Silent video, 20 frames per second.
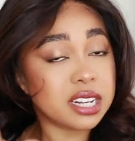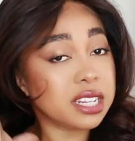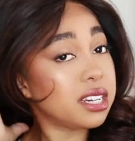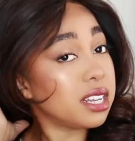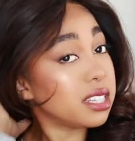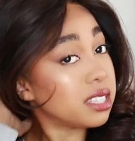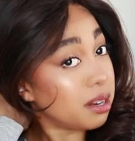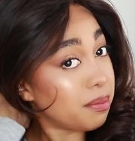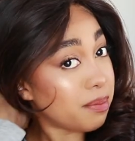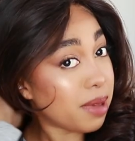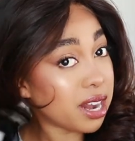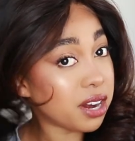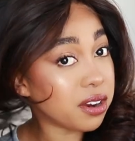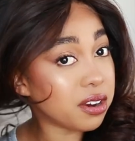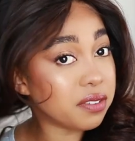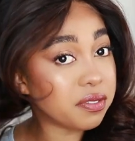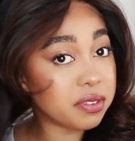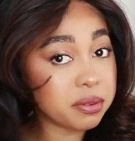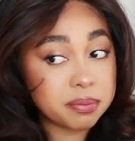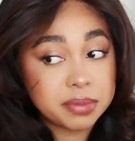It doesn't matter
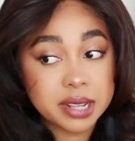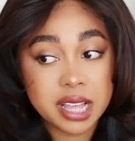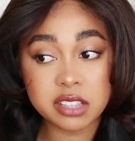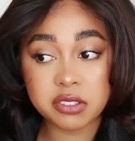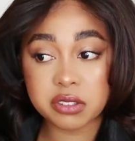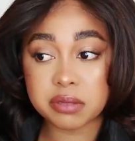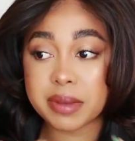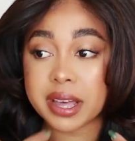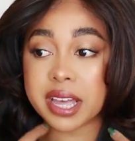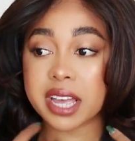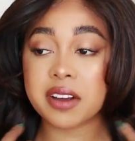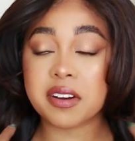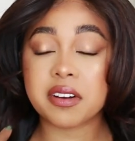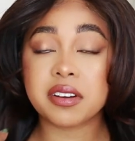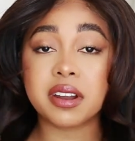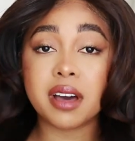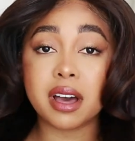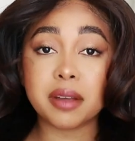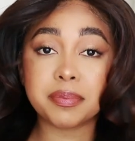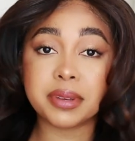if it blends with my hair or
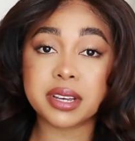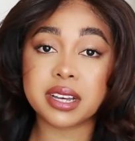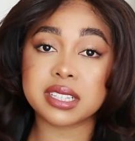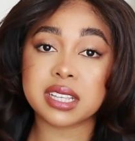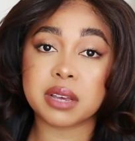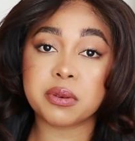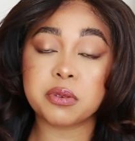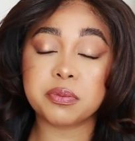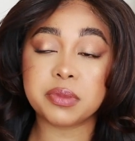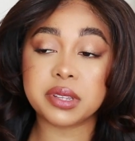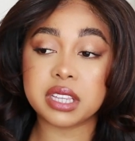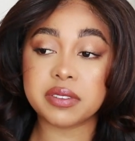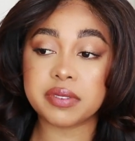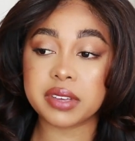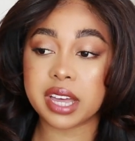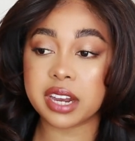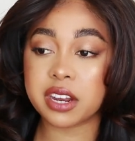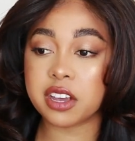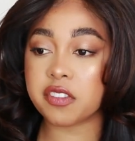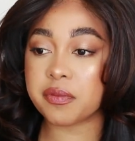not because I won't be
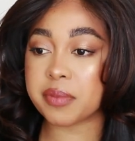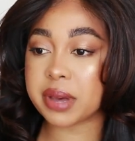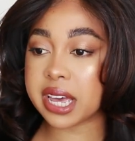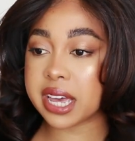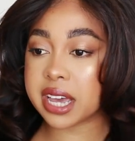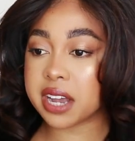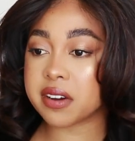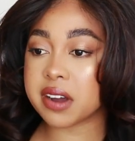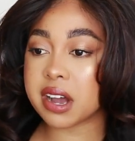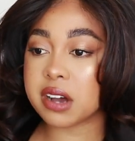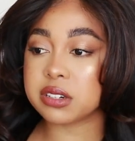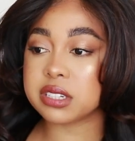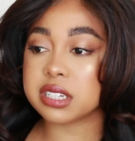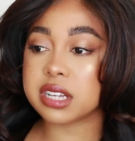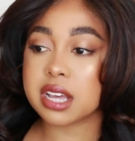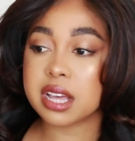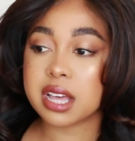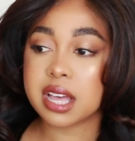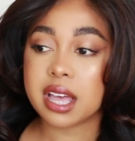leaving any of my hair out.